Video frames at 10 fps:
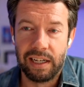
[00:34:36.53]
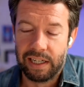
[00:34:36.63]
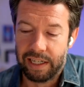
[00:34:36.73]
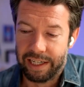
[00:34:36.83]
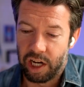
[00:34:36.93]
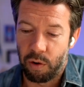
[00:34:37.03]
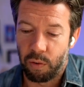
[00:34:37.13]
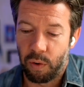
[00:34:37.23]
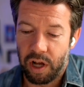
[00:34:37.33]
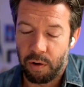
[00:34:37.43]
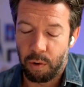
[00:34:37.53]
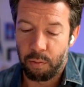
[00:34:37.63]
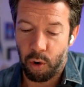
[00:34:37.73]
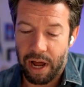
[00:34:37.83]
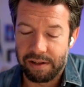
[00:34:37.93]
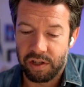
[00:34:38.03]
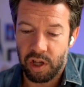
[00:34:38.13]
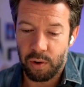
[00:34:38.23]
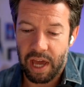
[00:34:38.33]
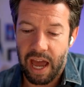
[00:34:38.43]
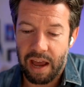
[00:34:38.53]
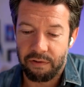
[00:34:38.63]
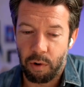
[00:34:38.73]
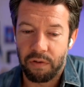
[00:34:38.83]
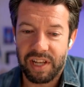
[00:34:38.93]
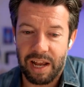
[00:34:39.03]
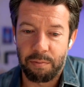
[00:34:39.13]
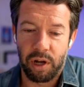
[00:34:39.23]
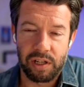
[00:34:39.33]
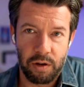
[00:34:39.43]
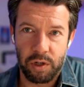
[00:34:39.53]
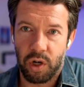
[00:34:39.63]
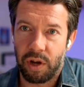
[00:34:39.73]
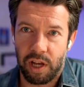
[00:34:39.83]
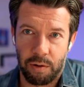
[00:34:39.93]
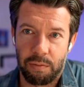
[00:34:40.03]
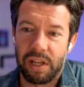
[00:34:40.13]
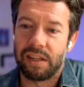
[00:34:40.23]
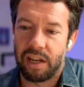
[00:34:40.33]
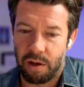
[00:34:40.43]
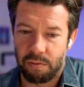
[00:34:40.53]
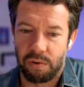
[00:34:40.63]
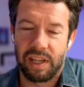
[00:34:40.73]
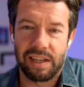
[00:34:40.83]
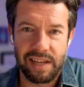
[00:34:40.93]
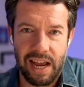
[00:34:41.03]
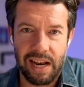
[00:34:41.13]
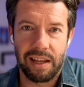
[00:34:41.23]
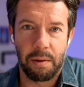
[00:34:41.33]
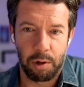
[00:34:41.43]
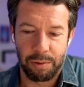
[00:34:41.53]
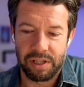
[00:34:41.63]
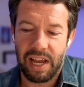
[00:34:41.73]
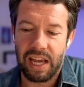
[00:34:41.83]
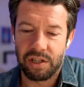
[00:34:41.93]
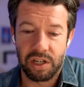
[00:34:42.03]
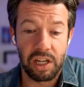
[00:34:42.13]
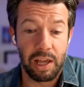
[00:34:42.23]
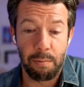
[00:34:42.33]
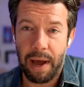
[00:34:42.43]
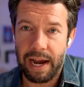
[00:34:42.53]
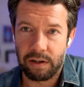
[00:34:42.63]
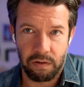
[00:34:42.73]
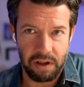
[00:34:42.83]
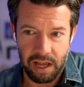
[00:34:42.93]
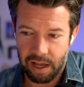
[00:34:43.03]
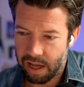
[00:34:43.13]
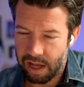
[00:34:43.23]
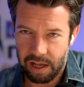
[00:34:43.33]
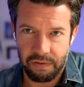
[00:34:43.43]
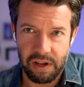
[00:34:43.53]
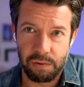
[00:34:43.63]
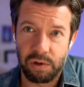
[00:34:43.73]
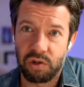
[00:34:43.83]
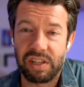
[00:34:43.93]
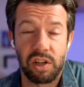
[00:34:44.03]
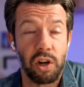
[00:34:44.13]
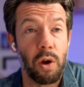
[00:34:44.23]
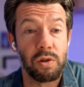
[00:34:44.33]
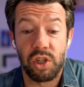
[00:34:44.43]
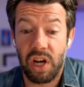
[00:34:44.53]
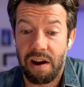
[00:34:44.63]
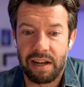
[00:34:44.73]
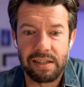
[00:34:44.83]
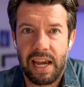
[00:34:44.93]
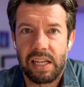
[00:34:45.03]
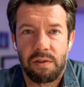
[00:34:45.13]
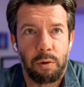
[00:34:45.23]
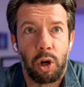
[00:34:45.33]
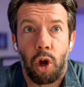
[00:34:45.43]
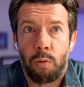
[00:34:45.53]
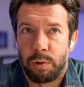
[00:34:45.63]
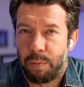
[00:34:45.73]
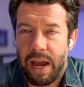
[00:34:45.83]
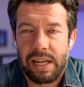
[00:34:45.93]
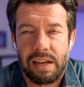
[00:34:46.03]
were brought out into the UK from Ofsted, but in terms of curriculum, the intent, the implementation, and the impact of it. if we're addressing those and sharing that data from a global perspective,